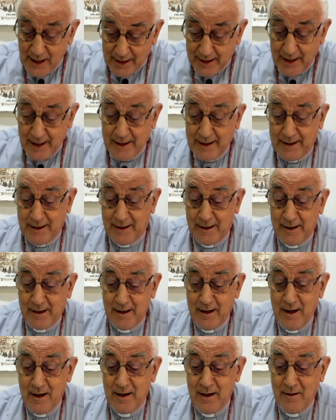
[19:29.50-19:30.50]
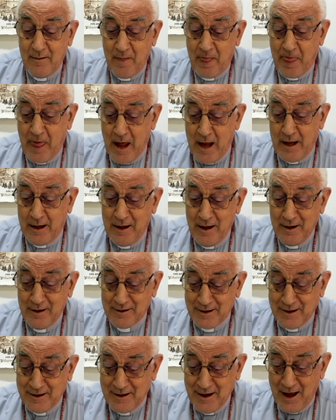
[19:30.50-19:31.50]
again,
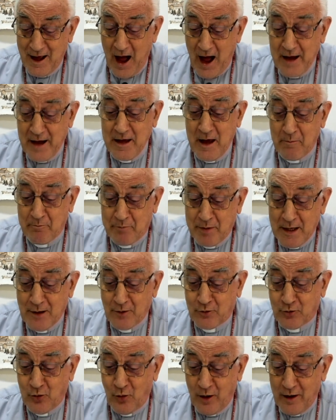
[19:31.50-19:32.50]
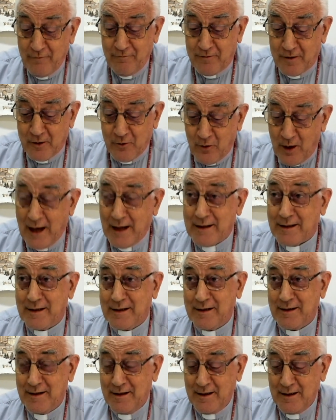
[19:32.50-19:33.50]
I appeal to everyone,